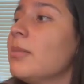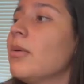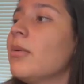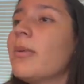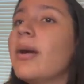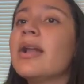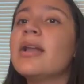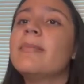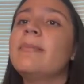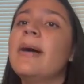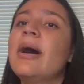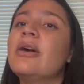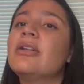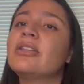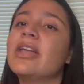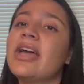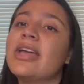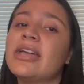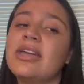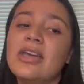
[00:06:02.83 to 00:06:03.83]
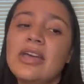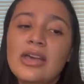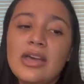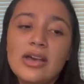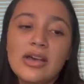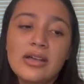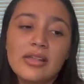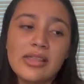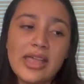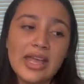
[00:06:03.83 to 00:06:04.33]
write about like
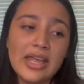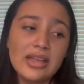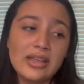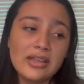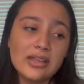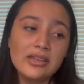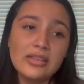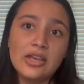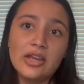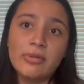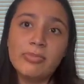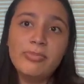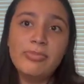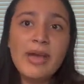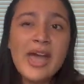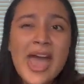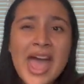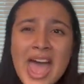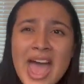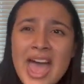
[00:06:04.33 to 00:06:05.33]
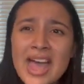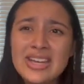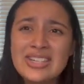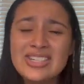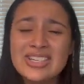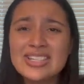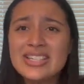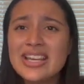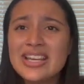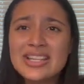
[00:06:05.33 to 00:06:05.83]
their bed,
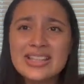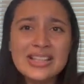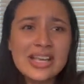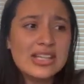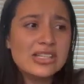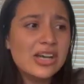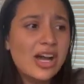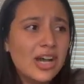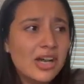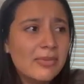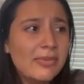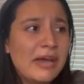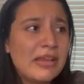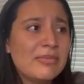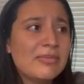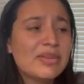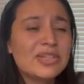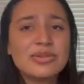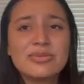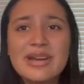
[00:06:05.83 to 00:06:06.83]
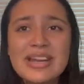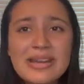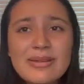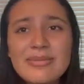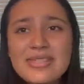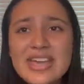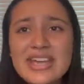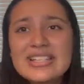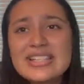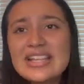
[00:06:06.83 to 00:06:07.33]
just like they talk about the most random
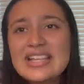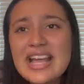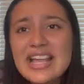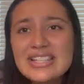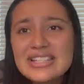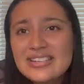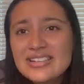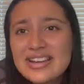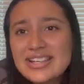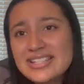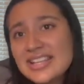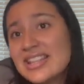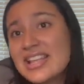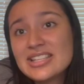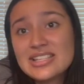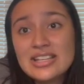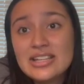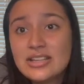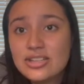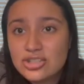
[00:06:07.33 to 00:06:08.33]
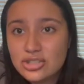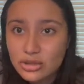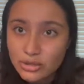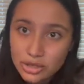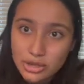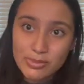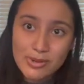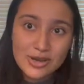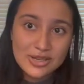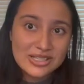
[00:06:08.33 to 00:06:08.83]
things. And that's your essay that's going to show
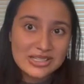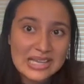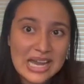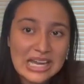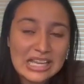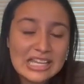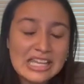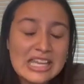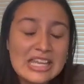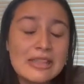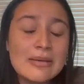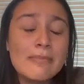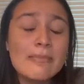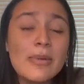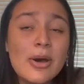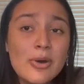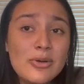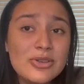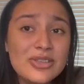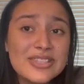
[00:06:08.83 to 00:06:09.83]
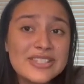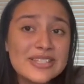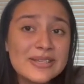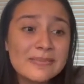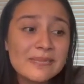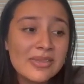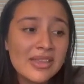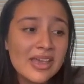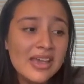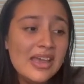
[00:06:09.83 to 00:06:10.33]
your personality the most.
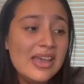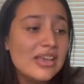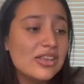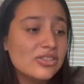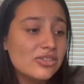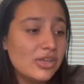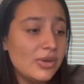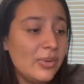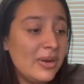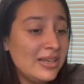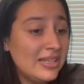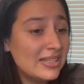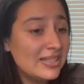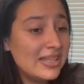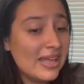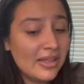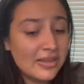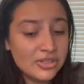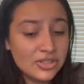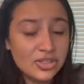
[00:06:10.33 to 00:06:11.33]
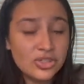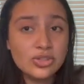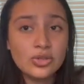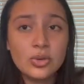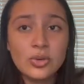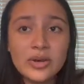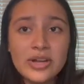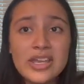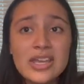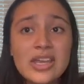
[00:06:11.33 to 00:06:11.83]
So you want to tell a
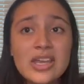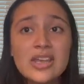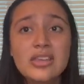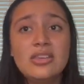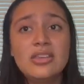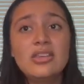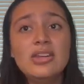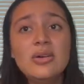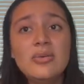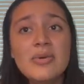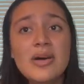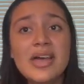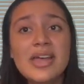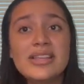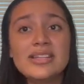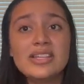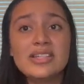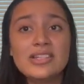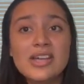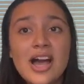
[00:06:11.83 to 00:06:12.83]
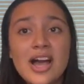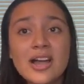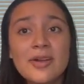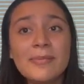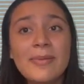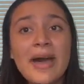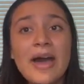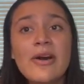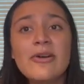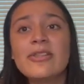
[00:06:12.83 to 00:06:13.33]
story. You don't want to talk
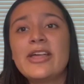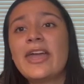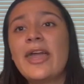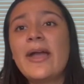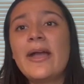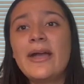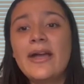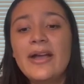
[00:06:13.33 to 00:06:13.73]
about like